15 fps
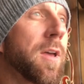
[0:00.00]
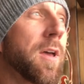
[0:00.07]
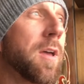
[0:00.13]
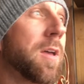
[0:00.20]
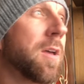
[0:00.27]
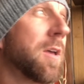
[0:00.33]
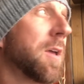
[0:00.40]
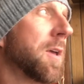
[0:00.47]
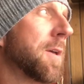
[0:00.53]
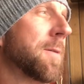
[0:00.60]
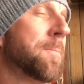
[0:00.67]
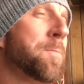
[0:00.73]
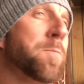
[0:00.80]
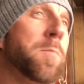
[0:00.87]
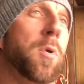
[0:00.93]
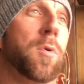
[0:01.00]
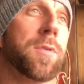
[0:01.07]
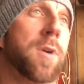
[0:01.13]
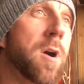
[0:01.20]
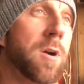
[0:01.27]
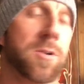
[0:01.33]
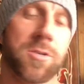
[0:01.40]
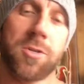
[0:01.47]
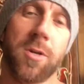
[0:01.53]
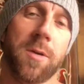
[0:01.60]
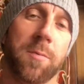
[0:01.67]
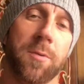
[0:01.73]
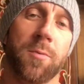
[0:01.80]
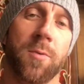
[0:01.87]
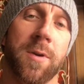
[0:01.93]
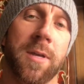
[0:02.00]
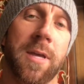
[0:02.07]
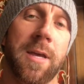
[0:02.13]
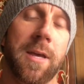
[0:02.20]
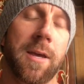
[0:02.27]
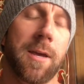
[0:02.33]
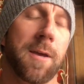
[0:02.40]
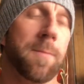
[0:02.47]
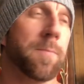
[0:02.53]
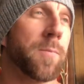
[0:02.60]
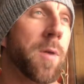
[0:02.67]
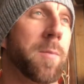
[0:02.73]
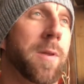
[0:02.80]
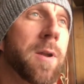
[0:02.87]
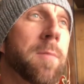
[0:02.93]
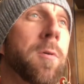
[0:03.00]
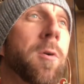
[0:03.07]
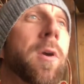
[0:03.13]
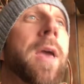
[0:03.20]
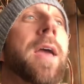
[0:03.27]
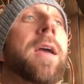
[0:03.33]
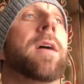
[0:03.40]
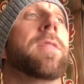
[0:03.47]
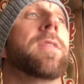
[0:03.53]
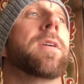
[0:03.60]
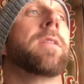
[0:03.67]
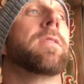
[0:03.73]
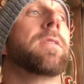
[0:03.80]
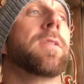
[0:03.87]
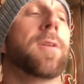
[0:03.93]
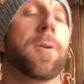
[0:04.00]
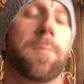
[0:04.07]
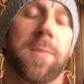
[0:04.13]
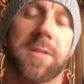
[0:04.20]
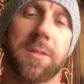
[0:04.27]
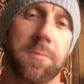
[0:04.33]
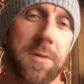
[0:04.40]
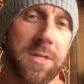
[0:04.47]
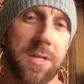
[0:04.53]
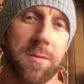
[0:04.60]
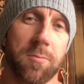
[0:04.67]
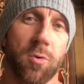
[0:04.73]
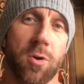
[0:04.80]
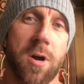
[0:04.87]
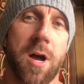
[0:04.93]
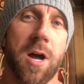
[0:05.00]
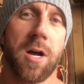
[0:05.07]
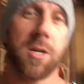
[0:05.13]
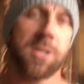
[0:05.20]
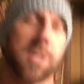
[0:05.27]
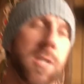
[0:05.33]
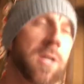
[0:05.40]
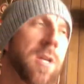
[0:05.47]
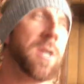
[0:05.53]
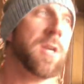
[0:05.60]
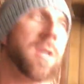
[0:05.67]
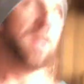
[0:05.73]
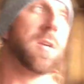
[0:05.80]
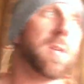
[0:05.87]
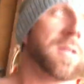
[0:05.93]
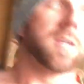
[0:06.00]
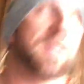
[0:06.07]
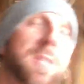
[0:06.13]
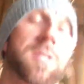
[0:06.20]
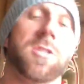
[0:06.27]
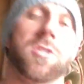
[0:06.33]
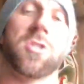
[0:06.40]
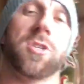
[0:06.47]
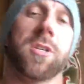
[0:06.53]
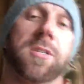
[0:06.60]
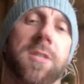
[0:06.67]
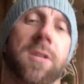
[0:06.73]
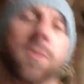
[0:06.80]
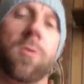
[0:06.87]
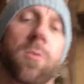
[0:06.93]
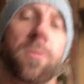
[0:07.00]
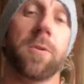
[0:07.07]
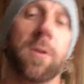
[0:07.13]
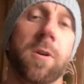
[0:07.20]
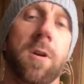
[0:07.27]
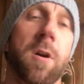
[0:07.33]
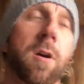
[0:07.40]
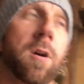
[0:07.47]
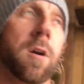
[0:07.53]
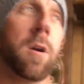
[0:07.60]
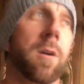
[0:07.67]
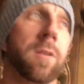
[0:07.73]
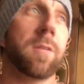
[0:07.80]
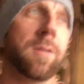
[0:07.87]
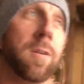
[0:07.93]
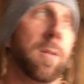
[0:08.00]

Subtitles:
you. Both cars showed up with one key. I mean, I'm okay on the little Mitsubishi Mirage because it's just an older car.